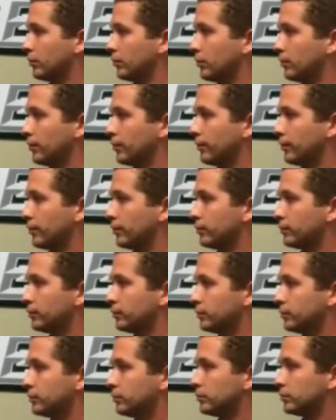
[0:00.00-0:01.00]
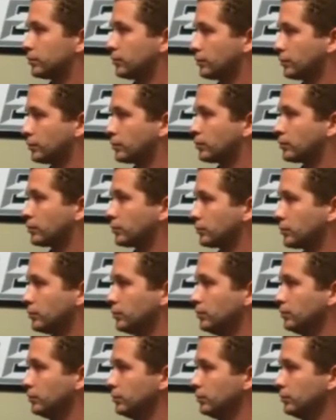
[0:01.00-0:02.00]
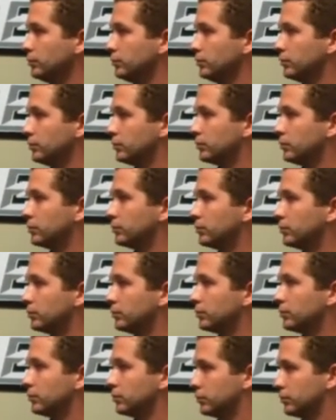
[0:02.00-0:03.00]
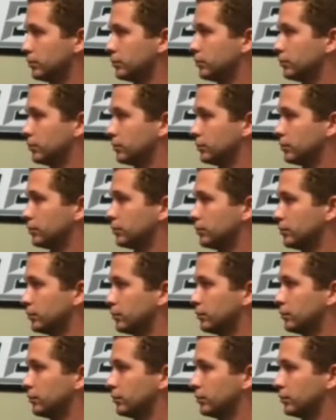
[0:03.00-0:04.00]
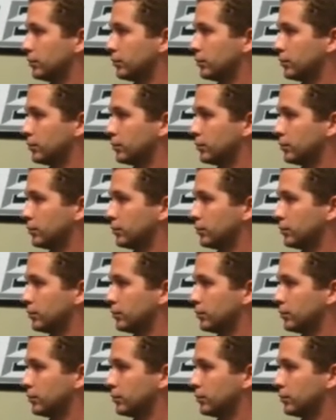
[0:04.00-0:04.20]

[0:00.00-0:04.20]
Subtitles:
This person isn't speaking.